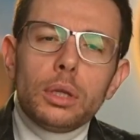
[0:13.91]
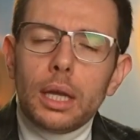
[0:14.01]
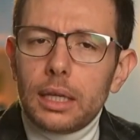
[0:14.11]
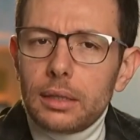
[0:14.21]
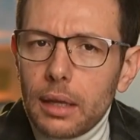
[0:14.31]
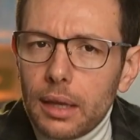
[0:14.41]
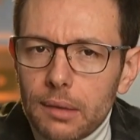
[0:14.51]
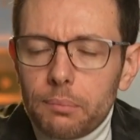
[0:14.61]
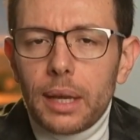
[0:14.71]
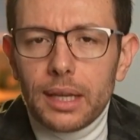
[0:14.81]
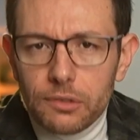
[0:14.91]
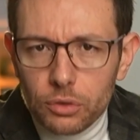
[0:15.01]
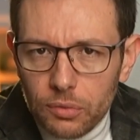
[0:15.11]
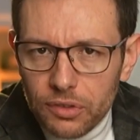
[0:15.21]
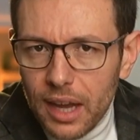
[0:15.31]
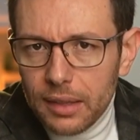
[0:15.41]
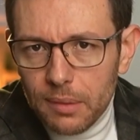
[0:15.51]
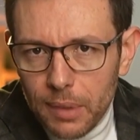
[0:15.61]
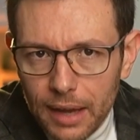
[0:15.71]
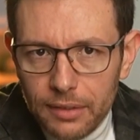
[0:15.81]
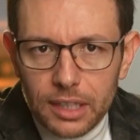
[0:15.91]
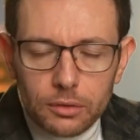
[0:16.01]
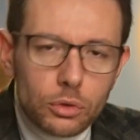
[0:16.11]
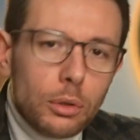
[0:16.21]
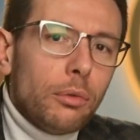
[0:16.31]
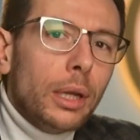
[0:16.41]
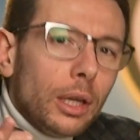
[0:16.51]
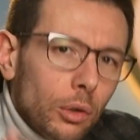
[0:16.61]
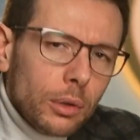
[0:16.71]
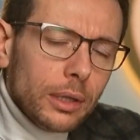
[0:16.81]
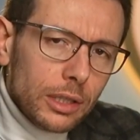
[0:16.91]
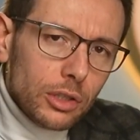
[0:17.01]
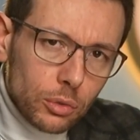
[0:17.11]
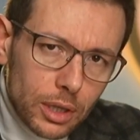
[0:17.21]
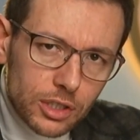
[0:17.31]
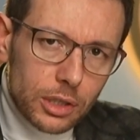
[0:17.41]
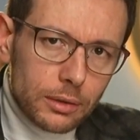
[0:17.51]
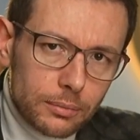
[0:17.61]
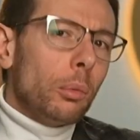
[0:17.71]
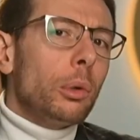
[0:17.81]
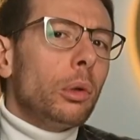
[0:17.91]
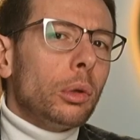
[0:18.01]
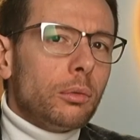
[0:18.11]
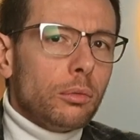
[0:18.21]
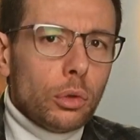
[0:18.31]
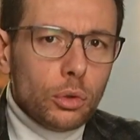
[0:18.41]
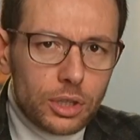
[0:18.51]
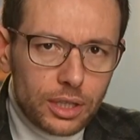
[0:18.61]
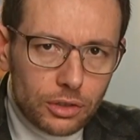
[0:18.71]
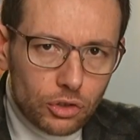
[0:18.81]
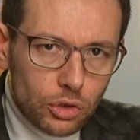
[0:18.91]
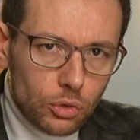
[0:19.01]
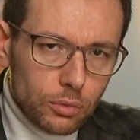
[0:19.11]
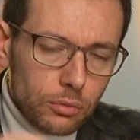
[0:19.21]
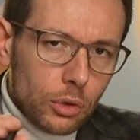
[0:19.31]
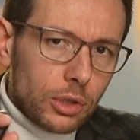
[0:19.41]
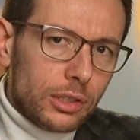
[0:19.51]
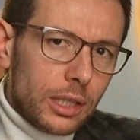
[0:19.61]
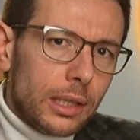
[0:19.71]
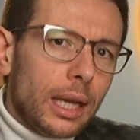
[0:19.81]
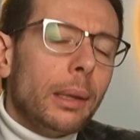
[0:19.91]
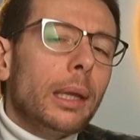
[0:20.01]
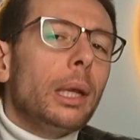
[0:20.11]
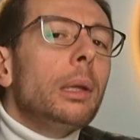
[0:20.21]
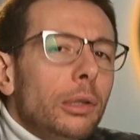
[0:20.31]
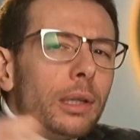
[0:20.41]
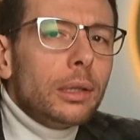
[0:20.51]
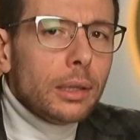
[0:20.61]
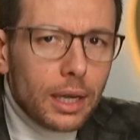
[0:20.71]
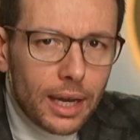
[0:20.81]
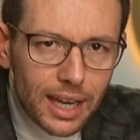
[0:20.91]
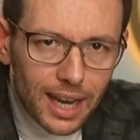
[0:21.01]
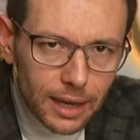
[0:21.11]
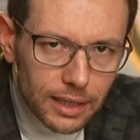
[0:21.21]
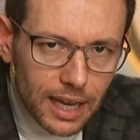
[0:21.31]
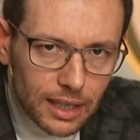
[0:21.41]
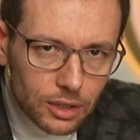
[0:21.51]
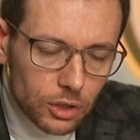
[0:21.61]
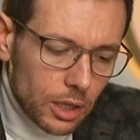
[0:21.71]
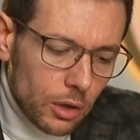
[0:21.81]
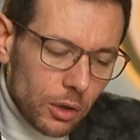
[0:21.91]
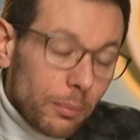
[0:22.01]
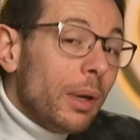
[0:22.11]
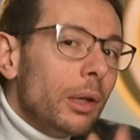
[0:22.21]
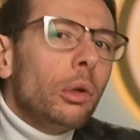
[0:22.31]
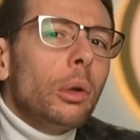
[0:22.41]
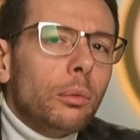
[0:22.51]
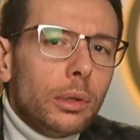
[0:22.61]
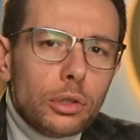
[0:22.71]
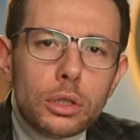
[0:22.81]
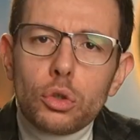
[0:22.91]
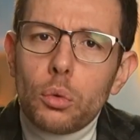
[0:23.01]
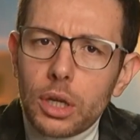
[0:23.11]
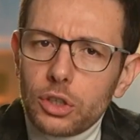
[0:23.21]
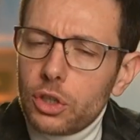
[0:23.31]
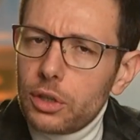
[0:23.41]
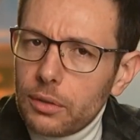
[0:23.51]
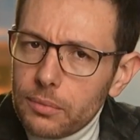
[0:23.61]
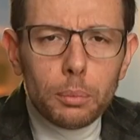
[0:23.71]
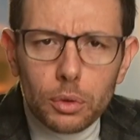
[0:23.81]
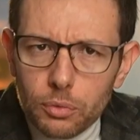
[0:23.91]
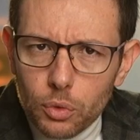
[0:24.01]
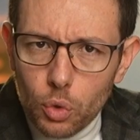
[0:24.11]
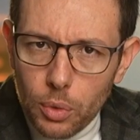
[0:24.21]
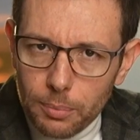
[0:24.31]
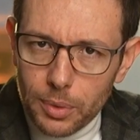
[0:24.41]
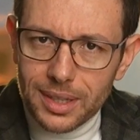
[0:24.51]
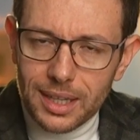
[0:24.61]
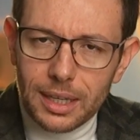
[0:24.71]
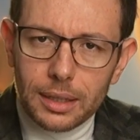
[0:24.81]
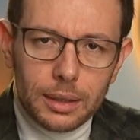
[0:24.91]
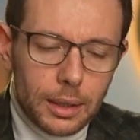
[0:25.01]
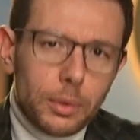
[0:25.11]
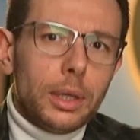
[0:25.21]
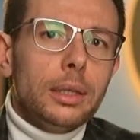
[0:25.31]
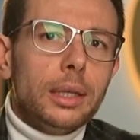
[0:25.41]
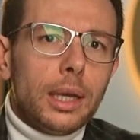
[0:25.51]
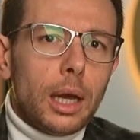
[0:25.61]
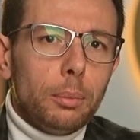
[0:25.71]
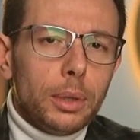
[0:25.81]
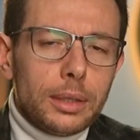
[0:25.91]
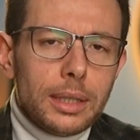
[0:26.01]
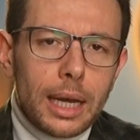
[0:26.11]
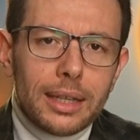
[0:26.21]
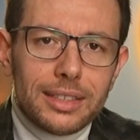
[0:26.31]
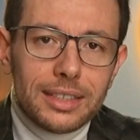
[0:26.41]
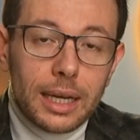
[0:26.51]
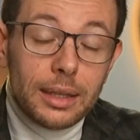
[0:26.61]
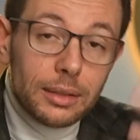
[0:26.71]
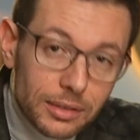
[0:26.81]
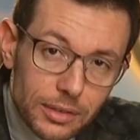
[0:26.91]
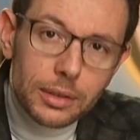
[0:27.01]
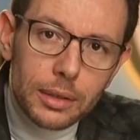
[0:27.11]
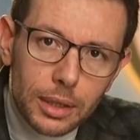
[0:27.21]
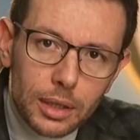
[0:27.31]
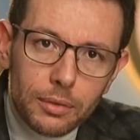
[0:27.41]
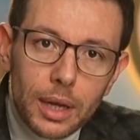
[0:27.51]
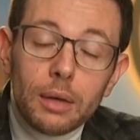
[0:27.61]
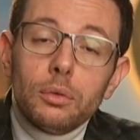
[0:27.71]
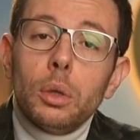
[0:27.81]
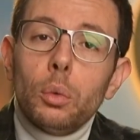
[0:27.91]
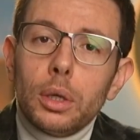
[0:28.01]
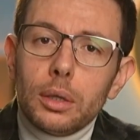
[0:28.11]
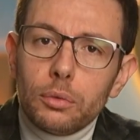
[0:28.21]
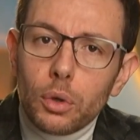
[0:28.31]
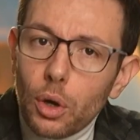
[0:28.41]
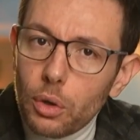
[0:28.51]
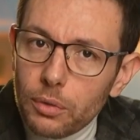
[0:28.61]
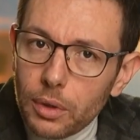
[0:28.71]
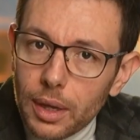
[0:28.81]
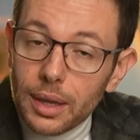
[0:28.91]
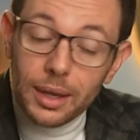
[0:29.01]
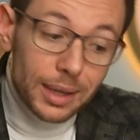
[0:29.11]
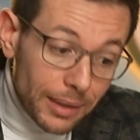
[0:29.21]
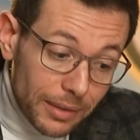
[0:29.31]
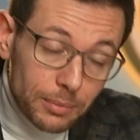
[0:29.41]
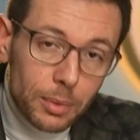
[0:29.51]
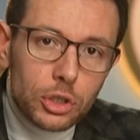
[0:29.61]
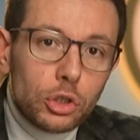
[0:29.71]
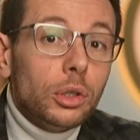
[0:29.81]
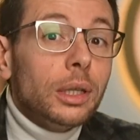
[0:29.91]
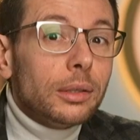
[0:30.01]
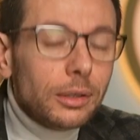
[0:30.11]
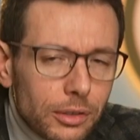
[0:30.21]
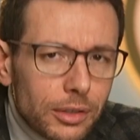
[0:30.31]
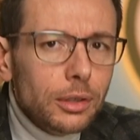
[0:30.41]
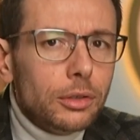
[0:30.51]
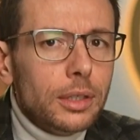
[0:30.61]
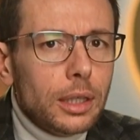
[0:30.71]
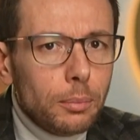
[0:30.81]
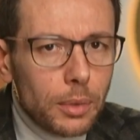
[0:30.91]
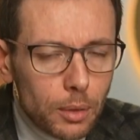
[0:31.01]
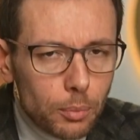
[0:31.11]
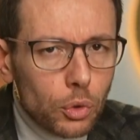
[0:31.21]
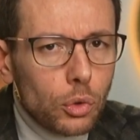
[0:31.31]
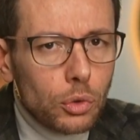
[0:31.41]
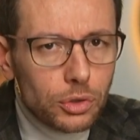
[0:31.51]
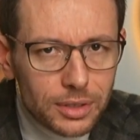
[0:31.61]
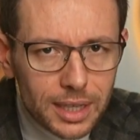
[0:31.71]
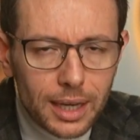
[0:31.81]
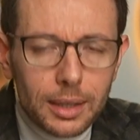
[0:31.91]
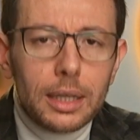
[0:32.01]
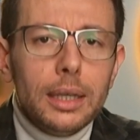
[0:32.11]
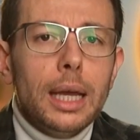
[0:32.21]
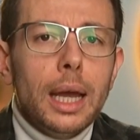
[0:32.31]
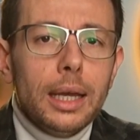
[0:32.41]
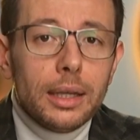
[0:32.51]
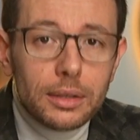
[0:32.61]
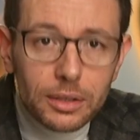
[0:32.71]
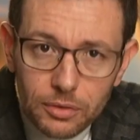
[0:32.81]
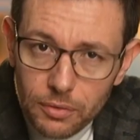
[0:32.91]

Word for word: days, many of you have signed up asking for a video on the situation. We took a few days to do a first in-depth analysis and get a clearer picture of the situation. Before we begin, please allow me 10 seconds to think of everyone involved especially the 16 people who sadly died in these